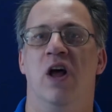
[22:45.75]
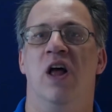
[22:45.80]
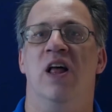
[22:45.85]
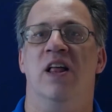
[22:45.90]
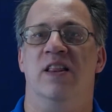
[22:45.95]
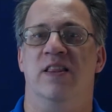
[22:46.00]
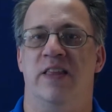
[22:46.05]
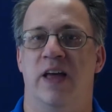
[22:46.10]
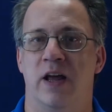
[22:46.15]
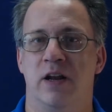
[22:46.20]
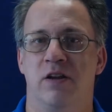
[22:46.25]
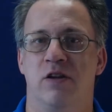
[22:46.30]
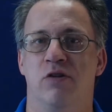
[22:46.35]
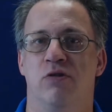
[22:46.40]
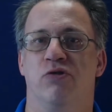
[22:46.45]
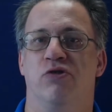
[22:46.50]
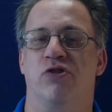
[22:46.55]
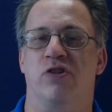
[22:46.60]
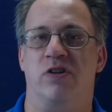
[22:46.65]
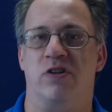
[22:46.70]
then
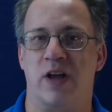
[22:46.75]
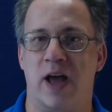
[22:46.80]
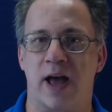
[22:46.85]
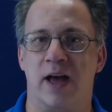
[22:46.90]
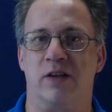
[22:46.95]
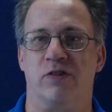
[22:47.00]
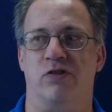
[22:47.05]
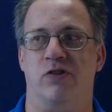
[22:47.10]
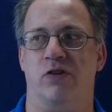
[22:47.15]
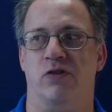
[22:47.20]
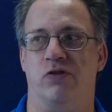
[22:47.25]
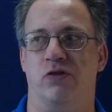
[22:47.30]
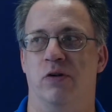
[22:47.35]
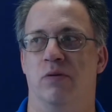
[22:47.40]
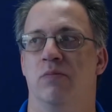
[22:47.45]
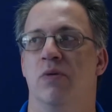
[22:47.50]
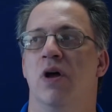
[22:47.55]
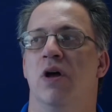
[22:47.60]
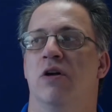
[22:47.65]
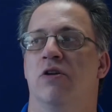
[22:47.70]
use the tax system